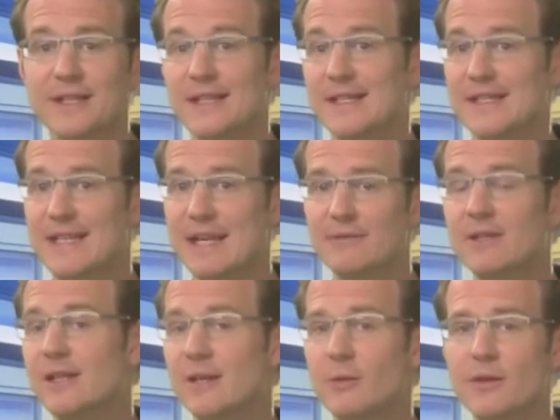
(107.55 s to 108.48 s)
is
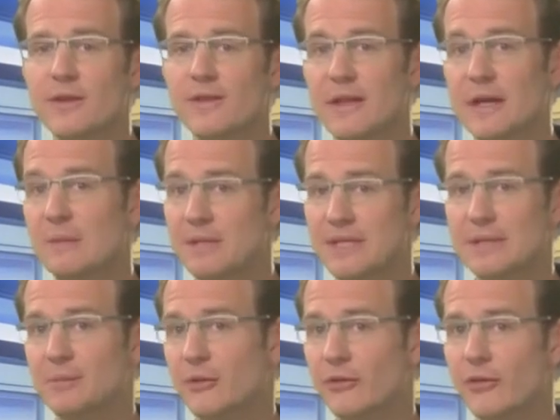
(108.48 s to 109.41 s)
definitely within the
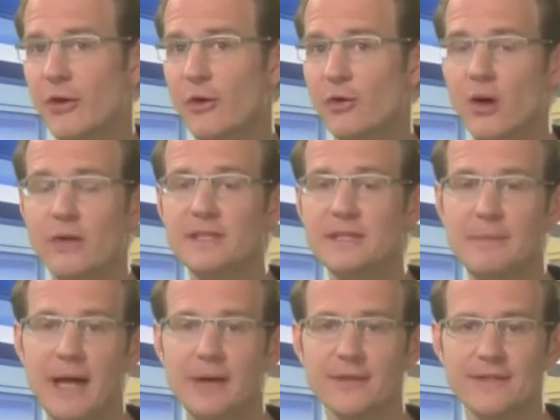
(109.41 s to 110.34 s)
habitable zone of its
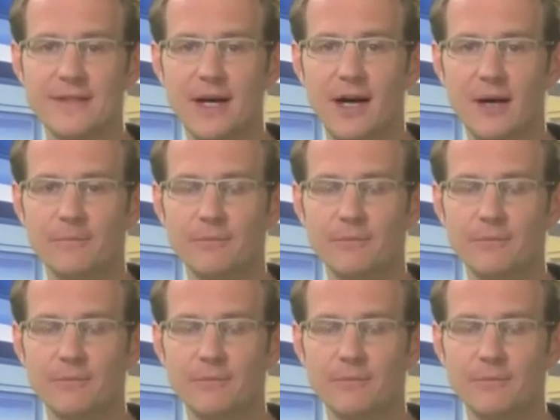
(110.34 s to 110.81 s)
parent star.